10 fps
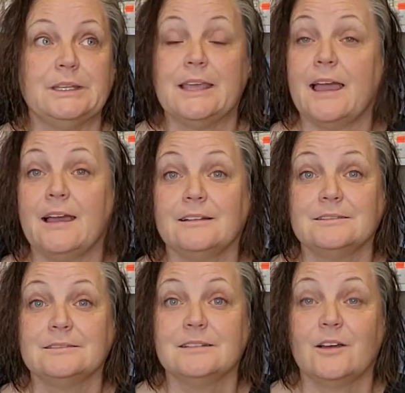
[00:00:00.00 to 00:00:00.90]
yeah,
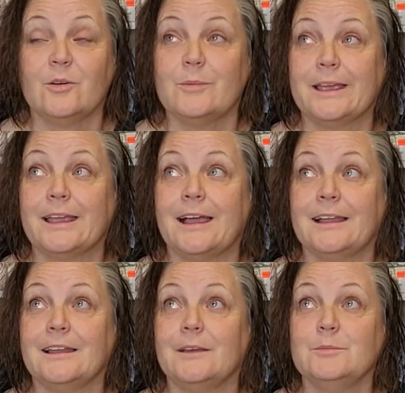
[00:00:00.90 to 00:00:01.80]
oh my
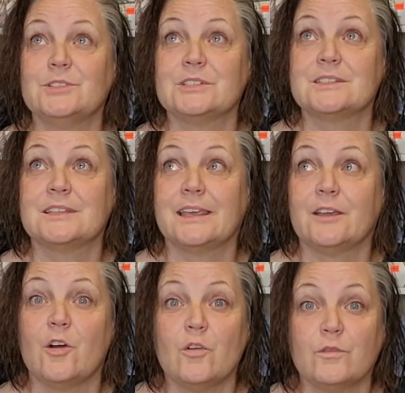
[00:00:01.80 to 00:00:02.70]
God, I'm just
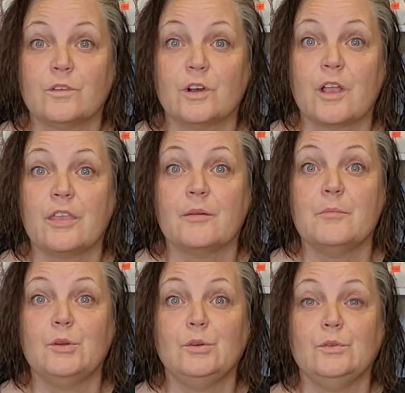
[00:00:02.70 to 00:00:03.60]
like over the
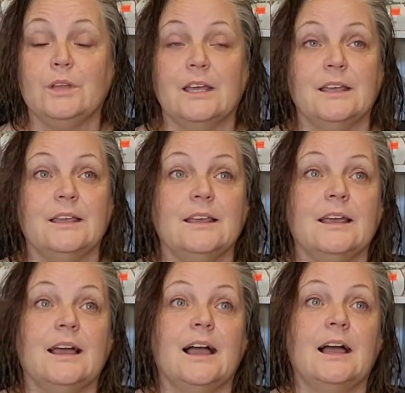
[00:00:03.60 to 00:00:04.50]
moon.
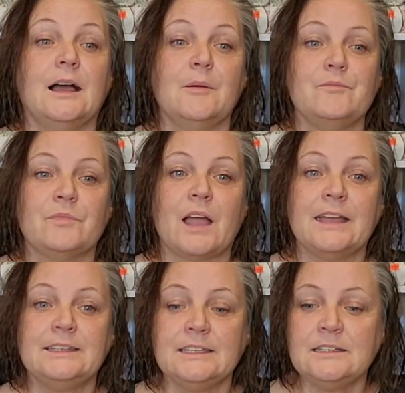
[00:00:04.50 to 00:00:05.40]

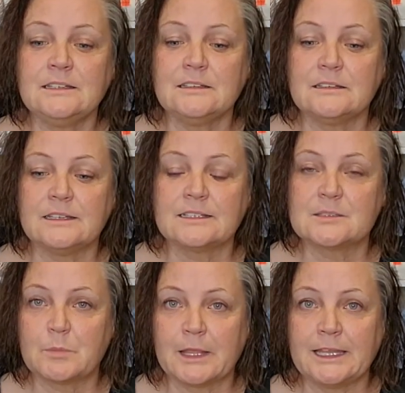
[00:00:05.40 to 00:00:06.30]
I didn't
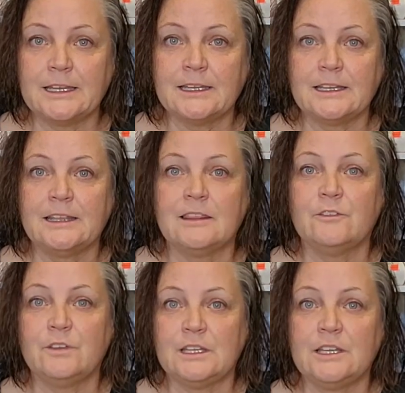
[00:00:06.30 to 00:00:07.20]
explain it in the
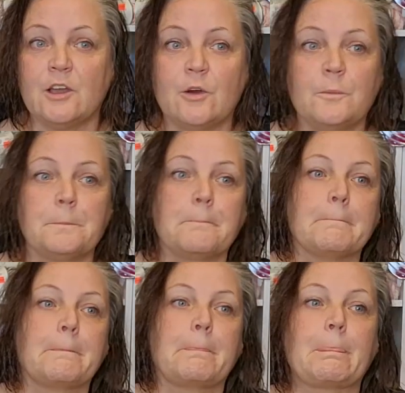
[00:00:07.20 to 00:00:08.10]
video,
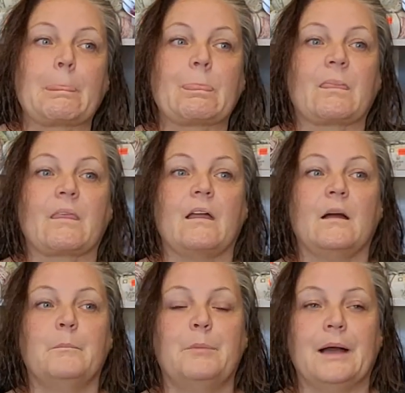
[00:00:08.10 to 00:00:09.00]

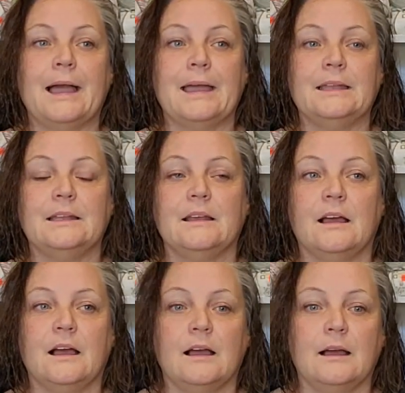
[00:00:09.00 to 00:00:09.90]
but,
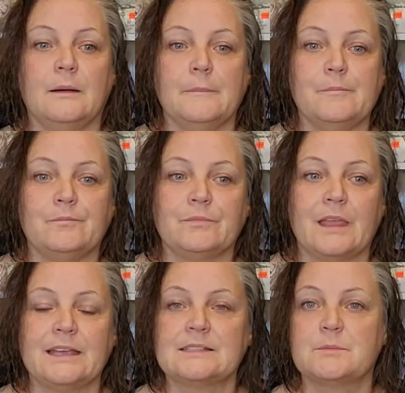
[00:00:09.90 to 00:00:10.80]
I
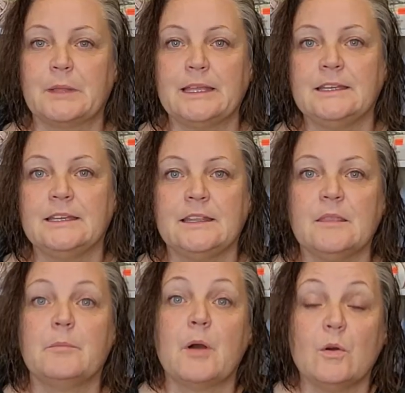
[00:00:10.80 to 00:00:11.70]
explained it in
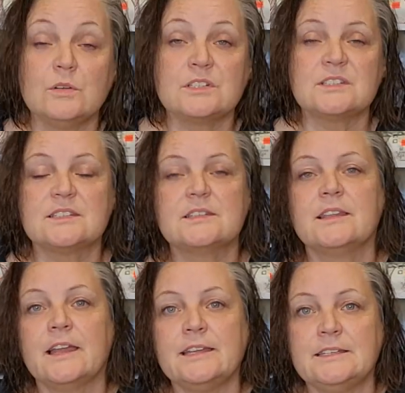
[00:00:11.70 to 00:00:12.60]
the posts
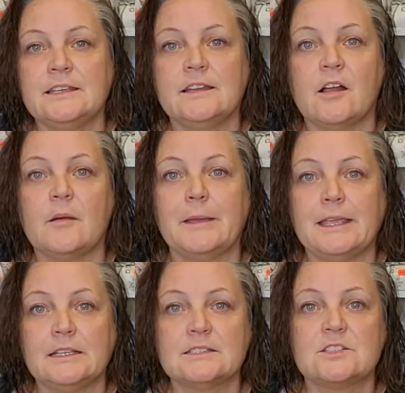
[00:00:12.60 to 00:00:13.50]
that I did on my
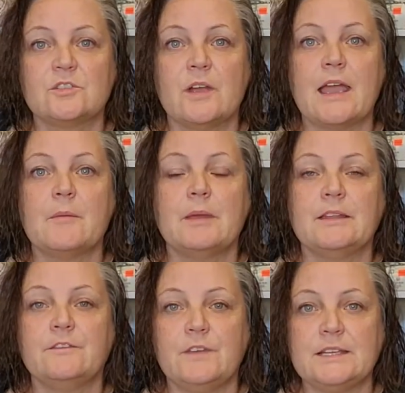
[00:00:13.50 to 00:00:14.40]
Instagram
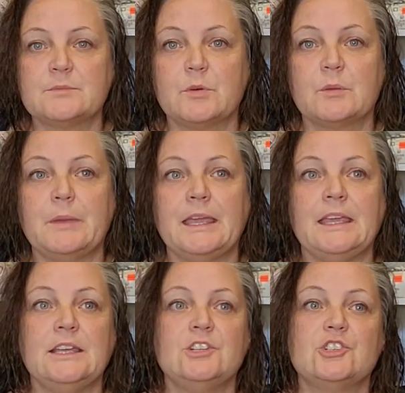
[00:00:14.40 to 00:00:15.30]
and Facebook
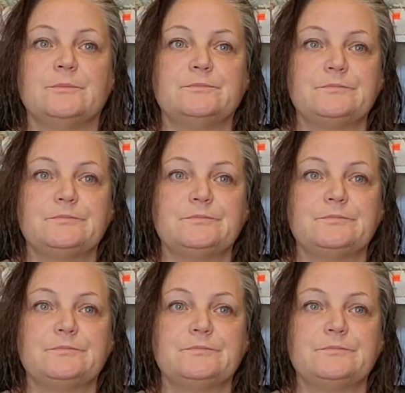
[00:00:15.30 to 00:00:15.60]
page.